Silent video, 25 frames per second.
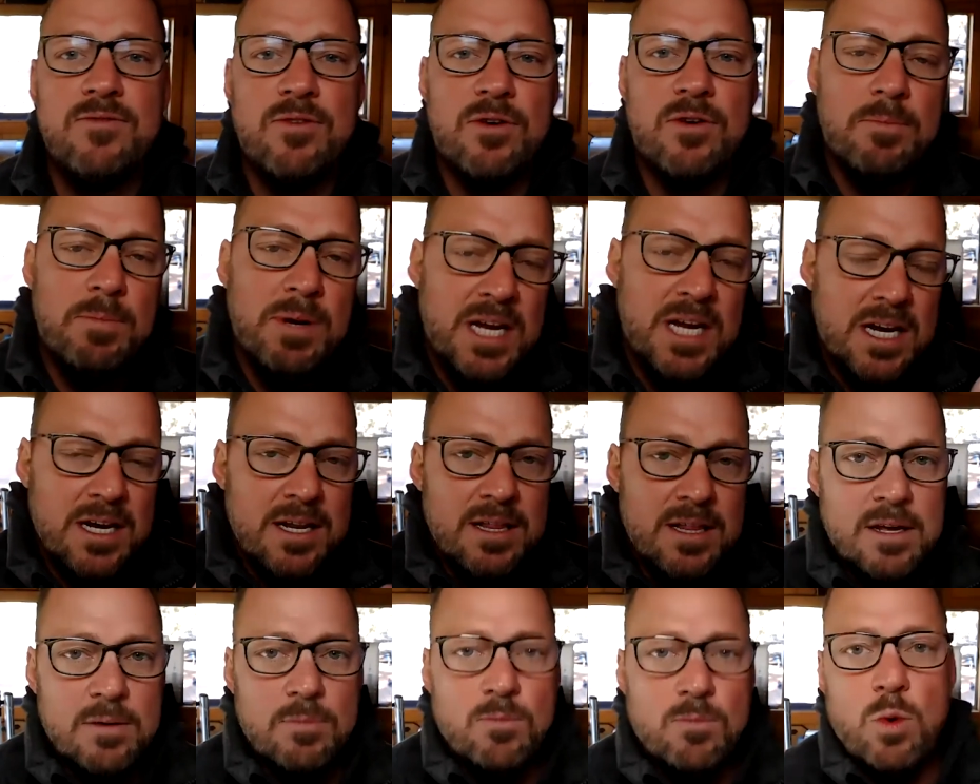from
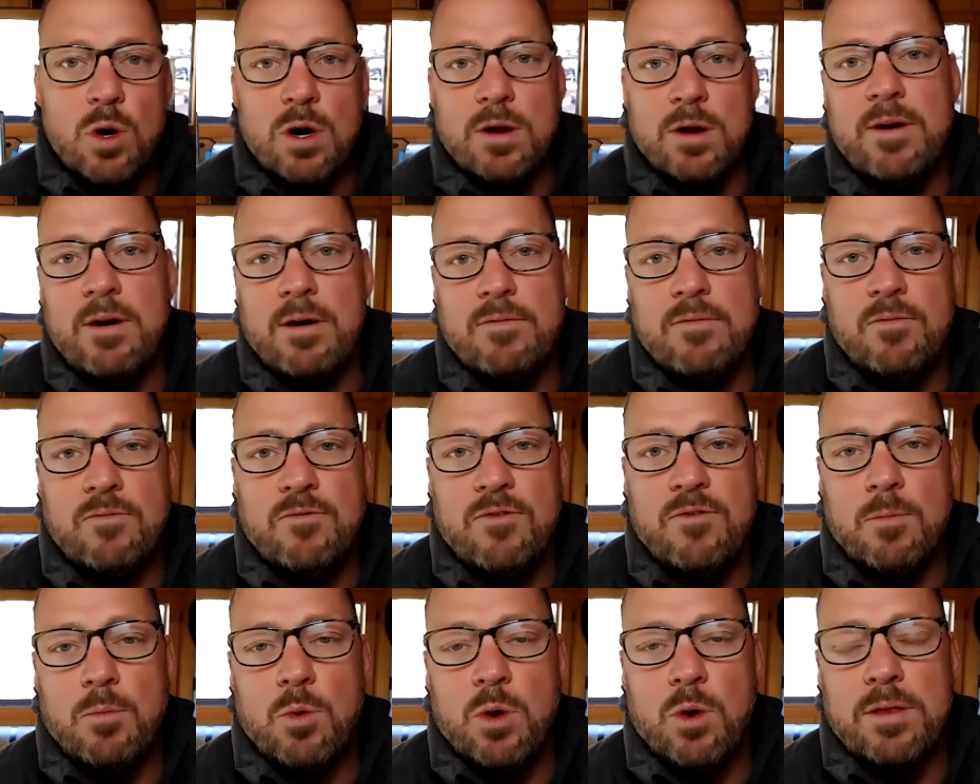getting them where
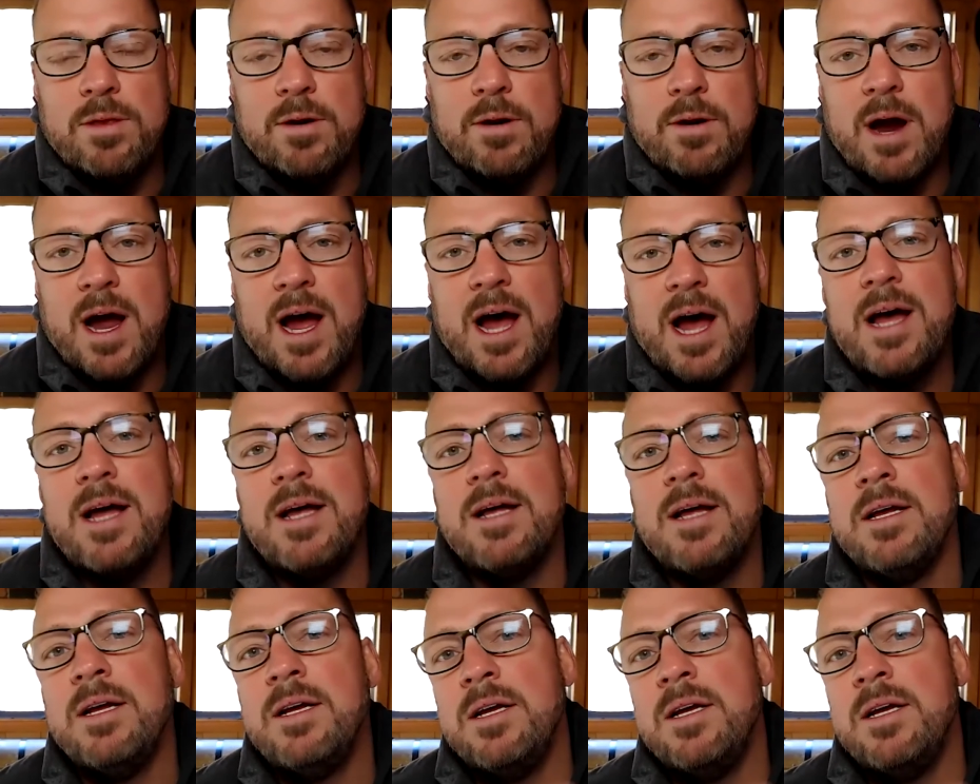they're at